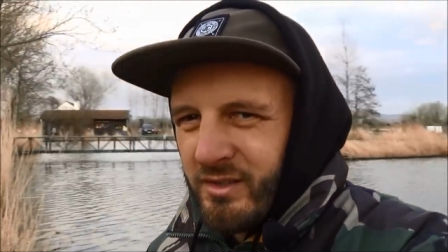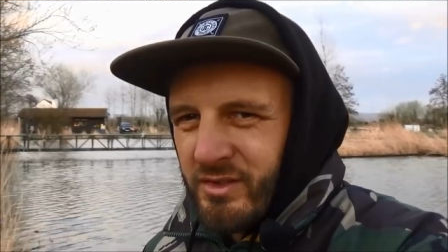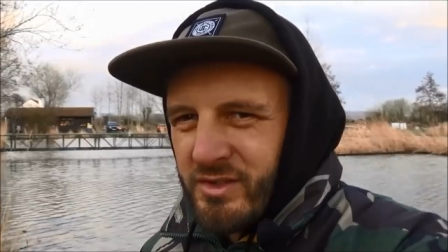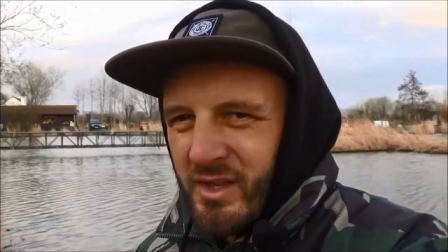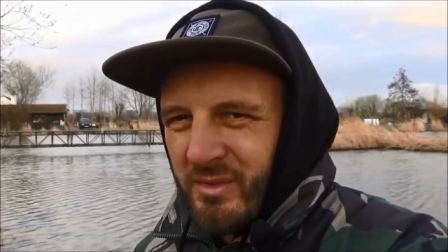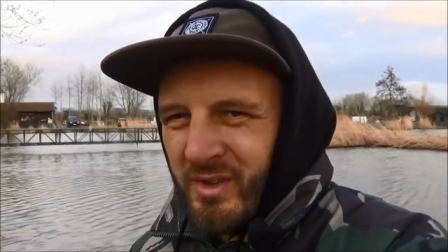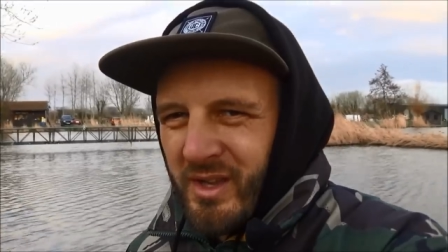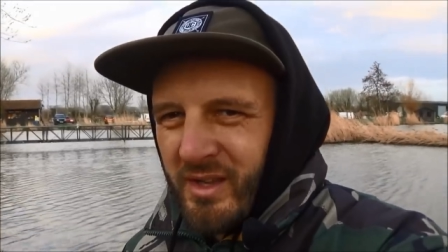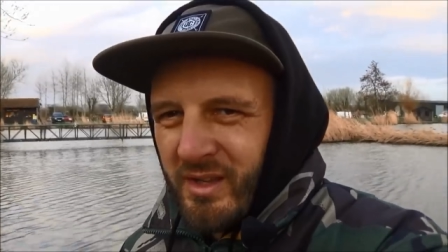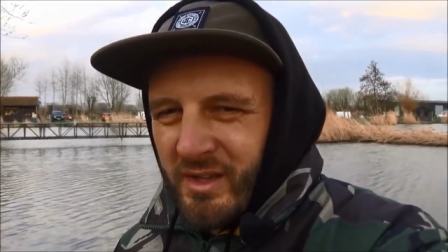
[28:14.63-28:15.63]
just down
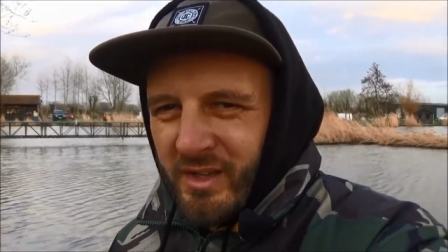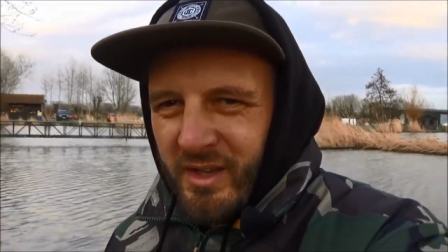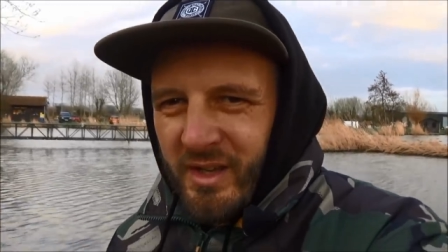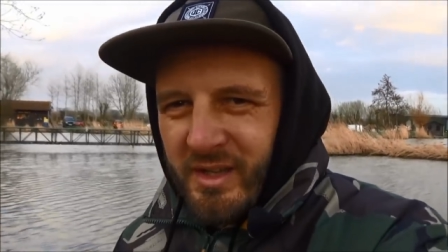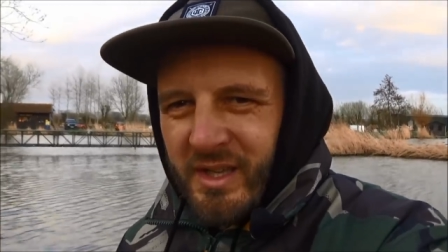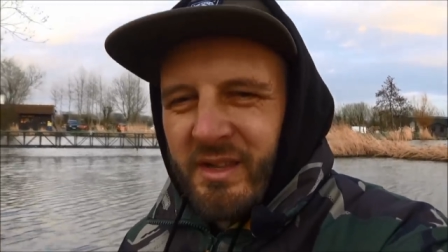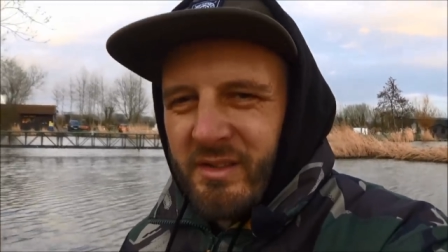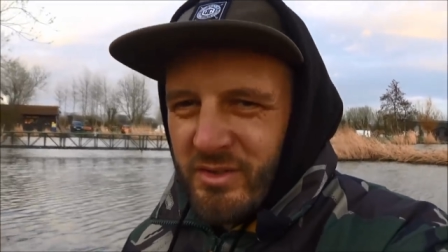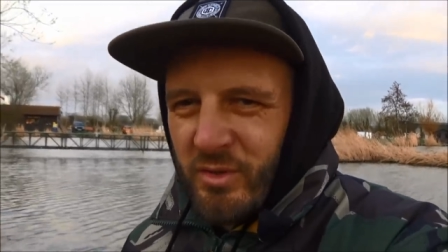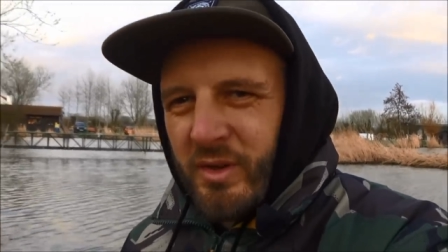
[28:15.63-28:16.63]
there and get
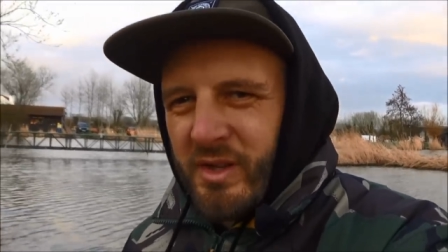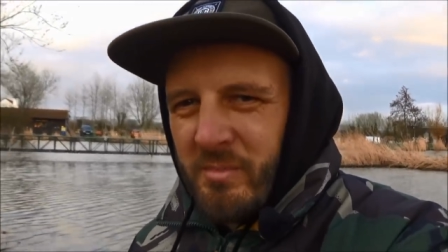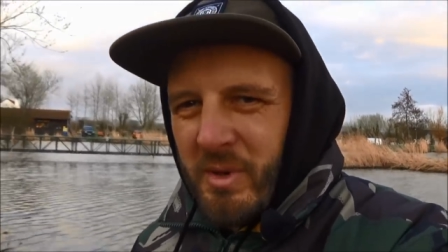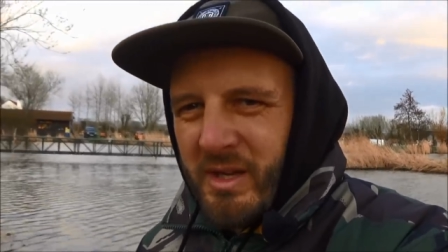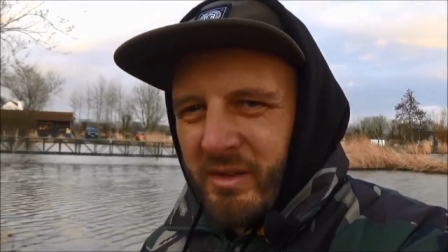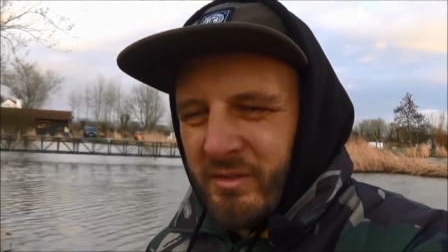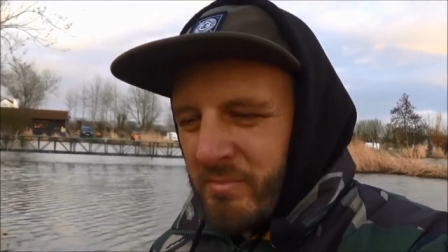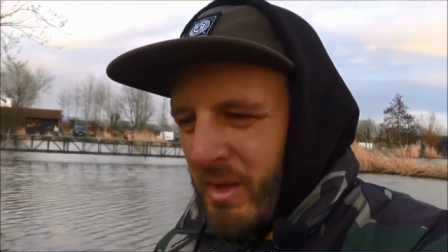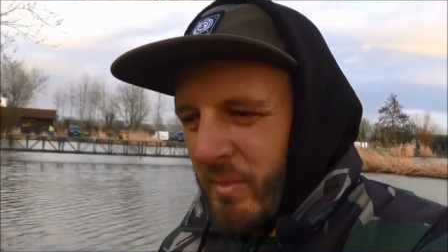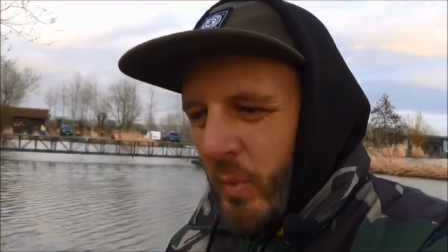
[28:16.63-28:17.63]
this lot in the back and
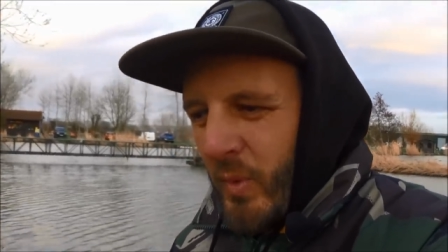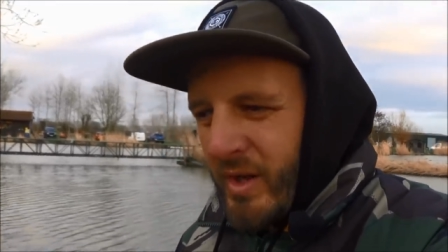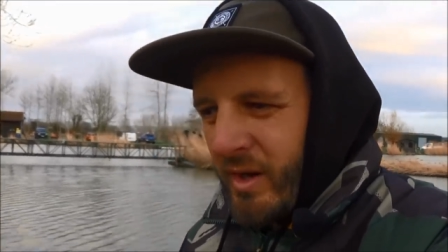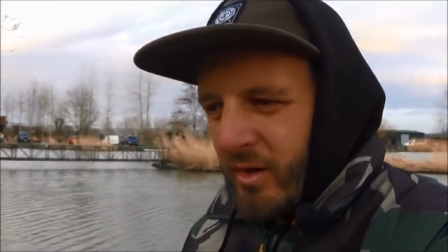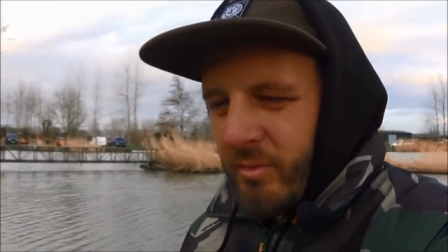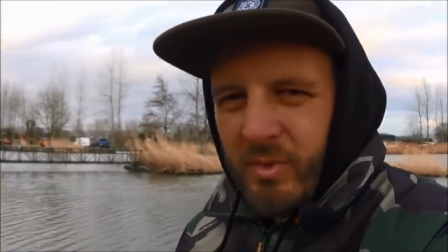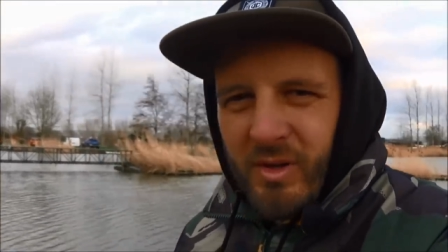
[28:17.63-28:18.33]
make my way home.